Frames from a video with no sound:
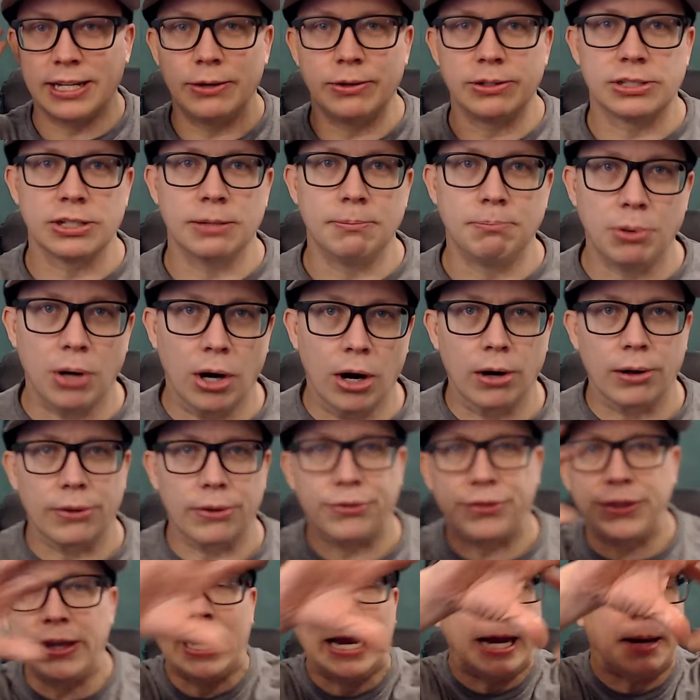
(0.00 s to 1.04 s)
It was a bar
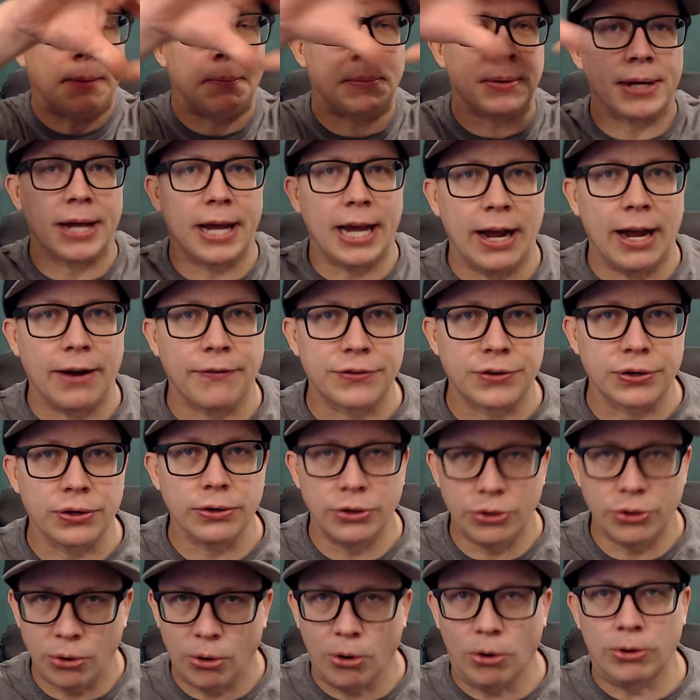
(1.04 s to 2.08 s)
themed after
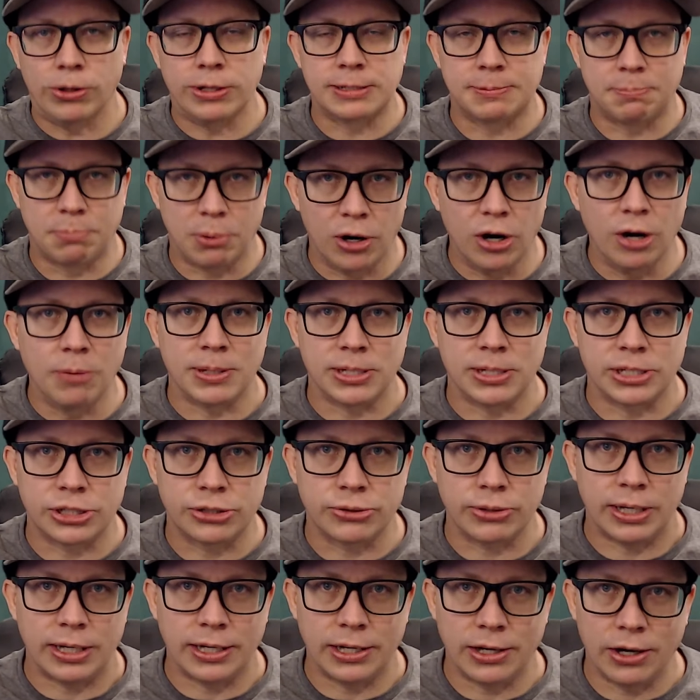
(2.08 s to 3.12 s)
New Orleans Bourbon Street.